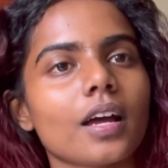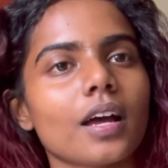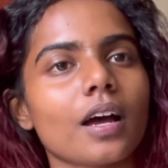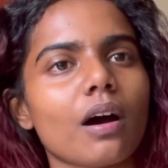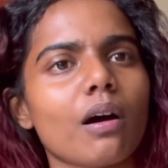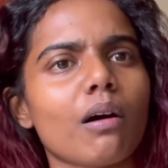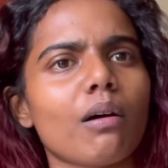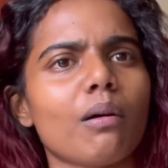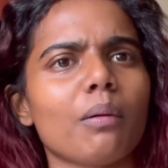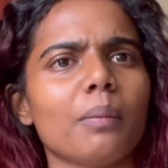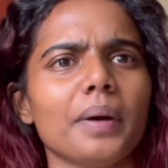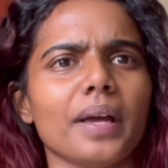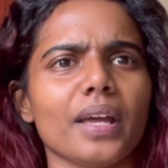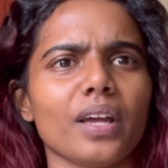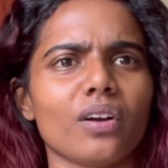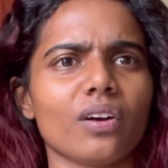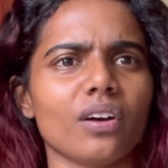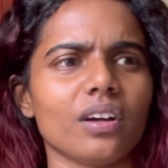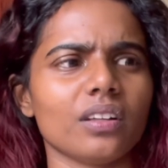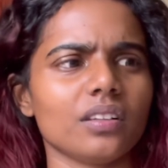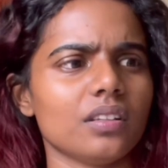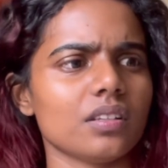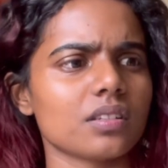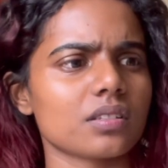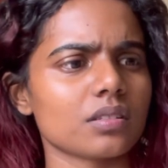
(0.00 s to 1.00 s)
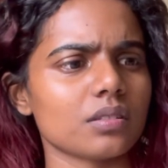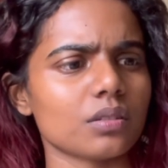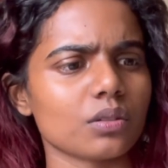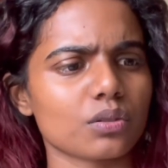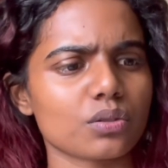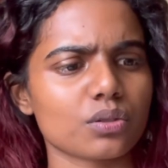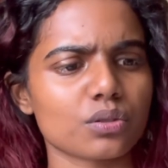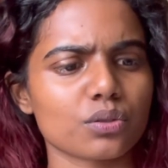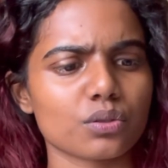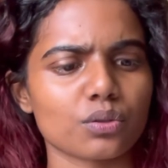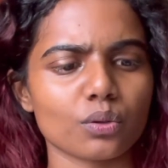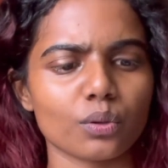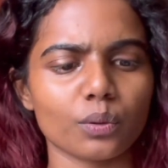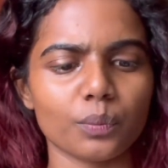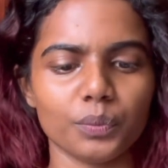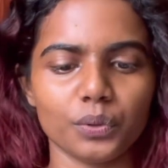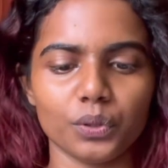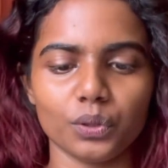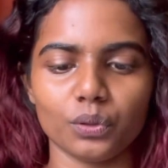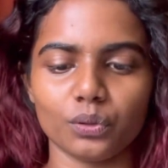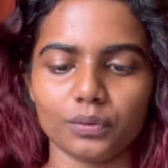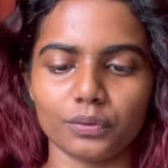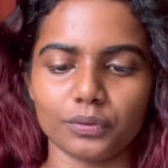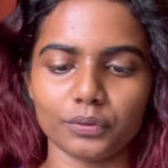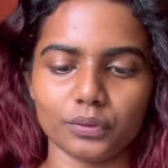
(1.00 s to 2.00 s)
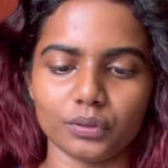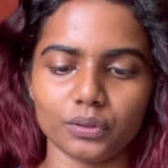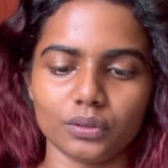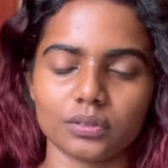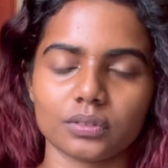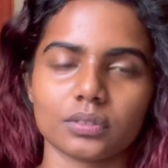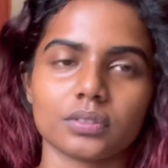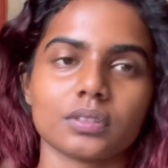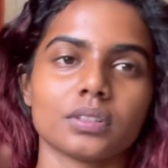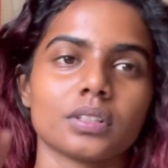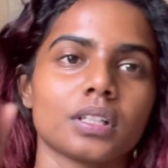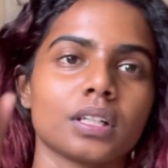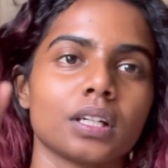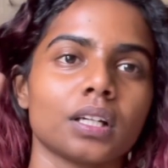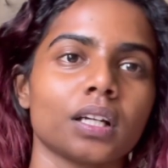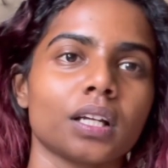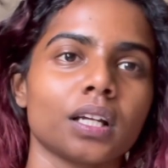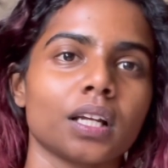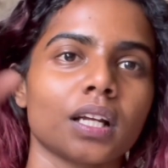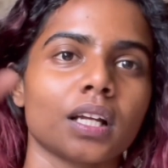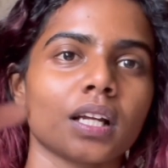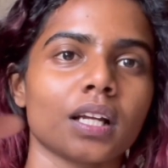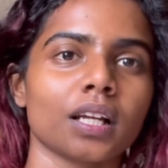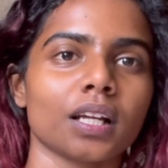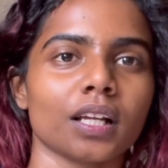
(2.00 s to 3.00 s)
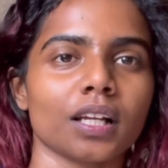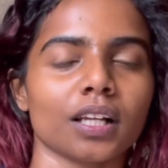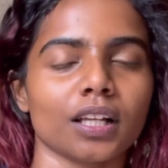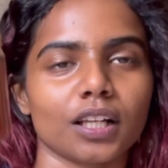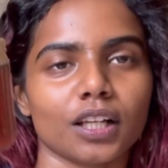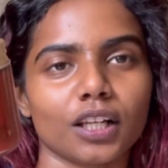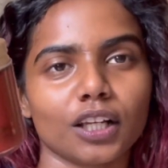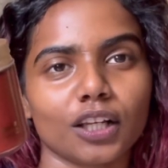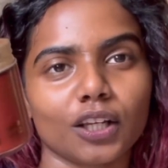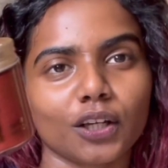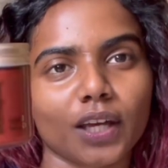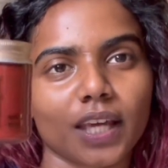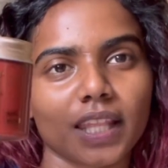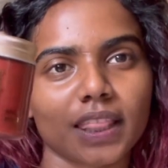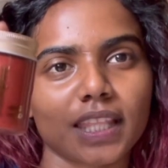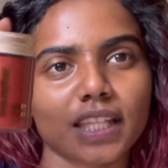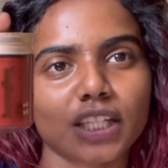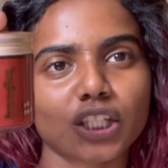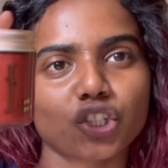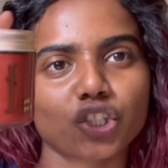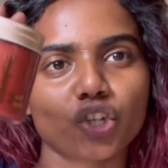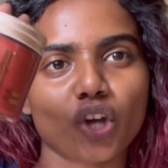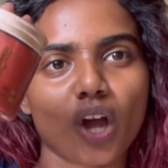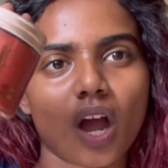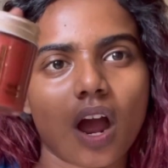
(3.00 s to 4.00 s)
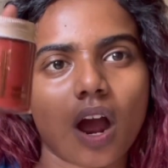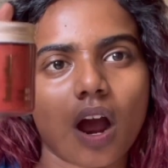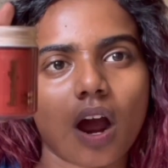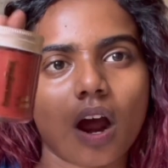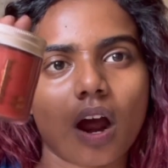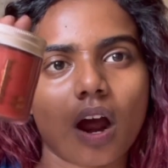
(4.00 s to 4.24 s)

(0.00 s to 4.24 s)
Oh my god, this looks so beautiful. Look at the job.